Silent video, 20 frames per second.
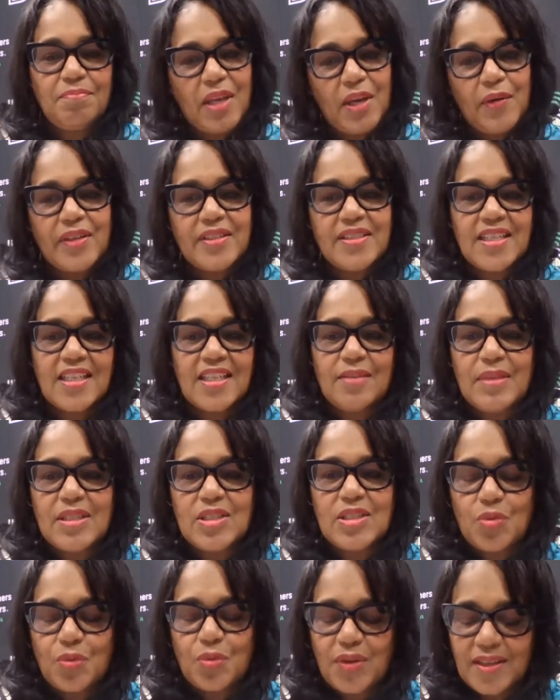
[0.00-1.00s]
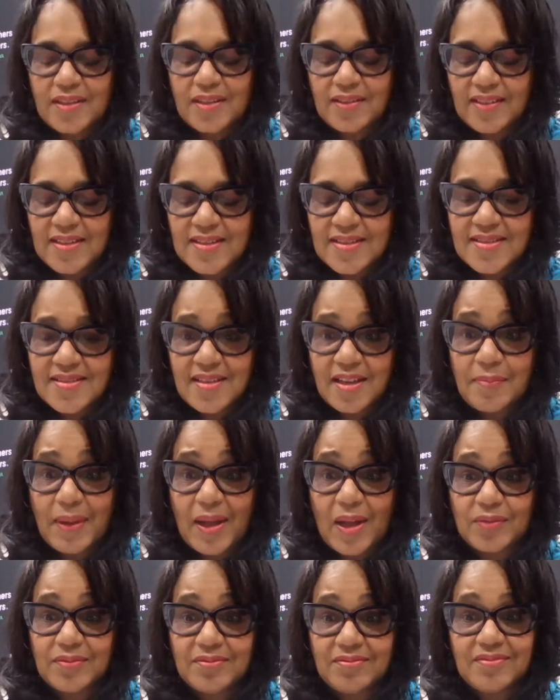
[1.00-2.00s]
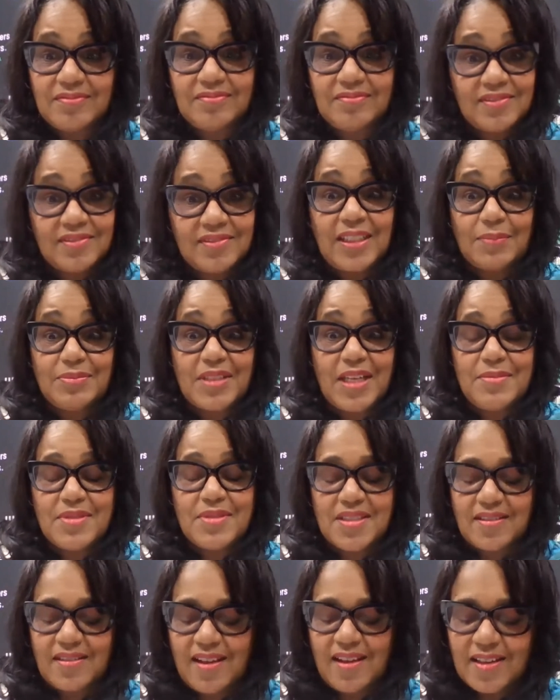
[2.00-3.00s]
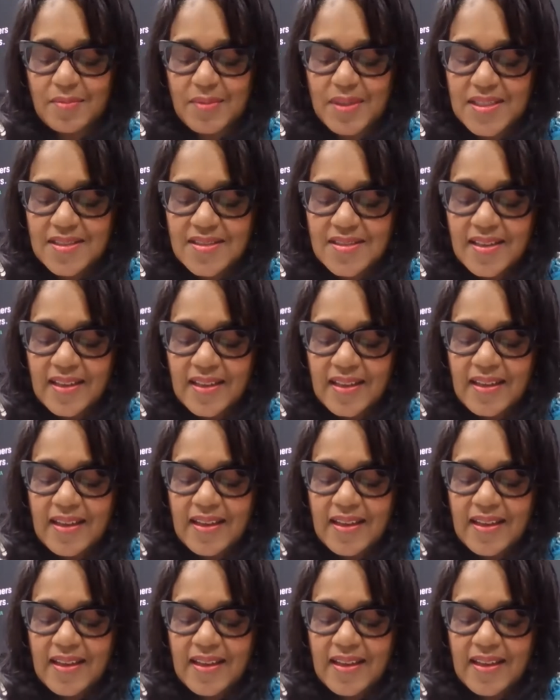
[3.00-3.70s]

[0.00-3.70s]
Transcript: parenting and mentoring is about sometimes synonymous.